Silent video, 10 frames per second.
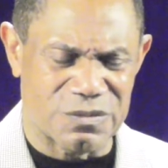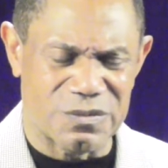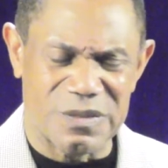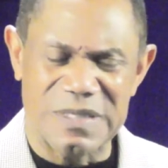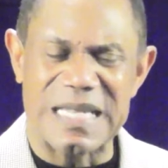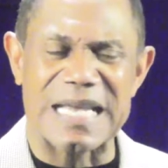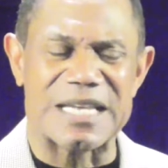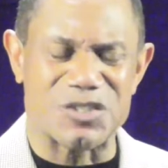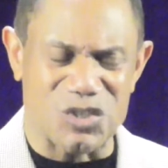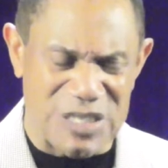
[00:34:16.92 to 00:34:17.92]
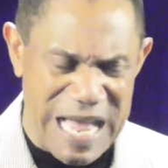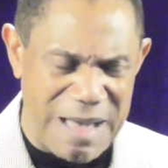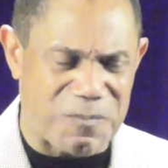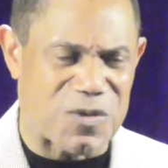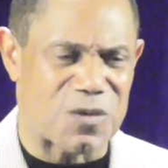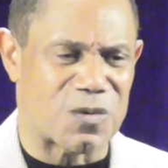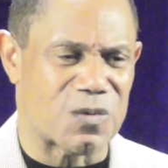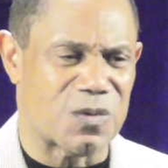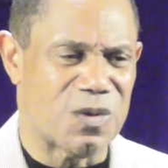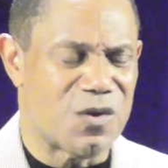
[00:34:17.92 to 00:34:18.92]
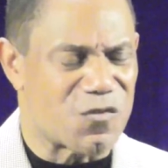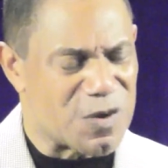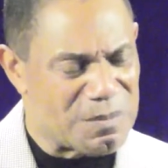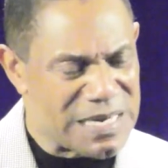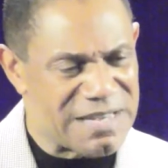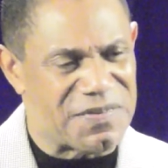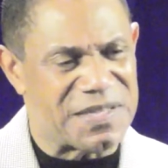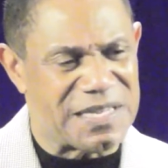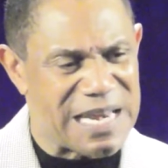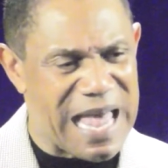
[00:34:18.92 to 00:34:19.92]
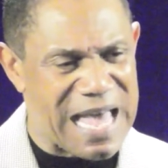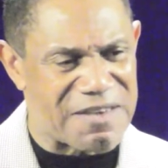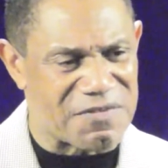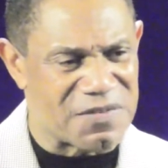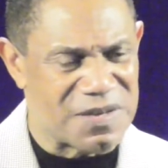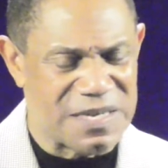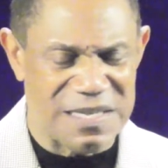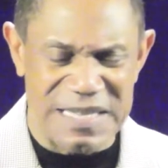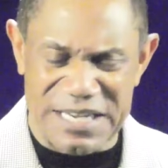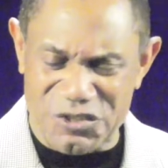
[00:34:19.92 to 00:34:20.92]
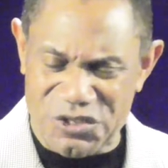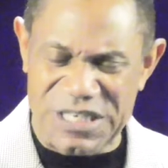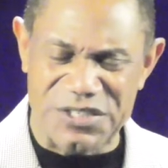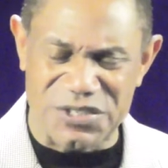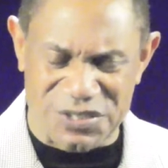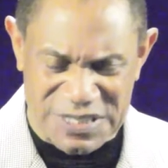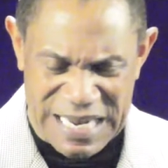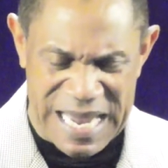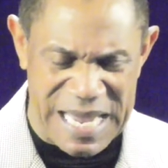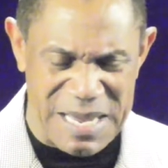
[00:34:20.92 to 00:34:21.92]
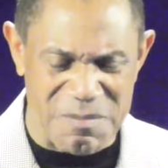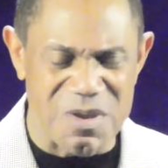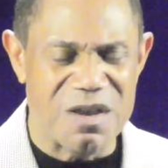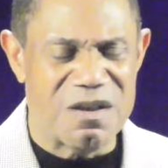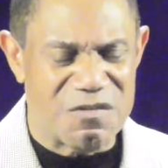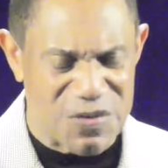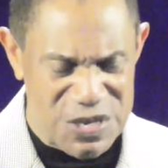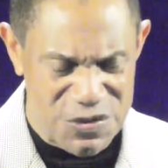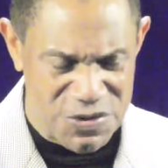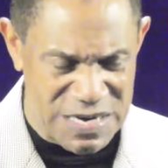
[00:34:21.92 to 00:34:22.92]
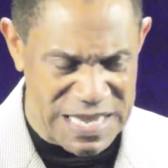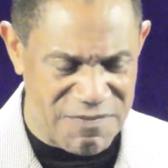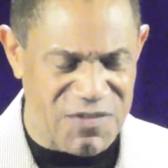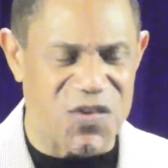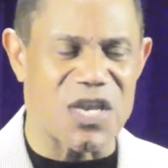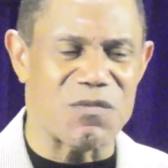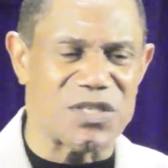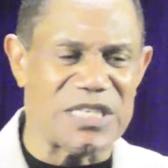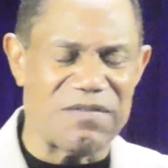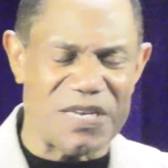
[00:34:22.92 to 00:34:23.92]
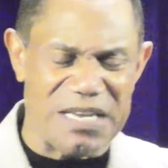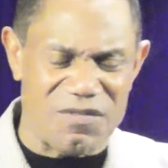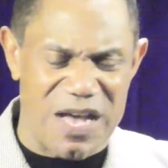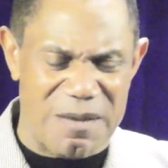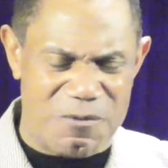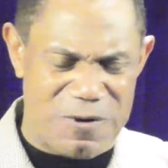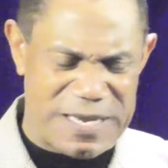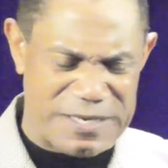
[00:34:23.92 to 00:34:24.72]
that can stop you from living the life that Jesus came for you to live. If you can receive it, give God praise.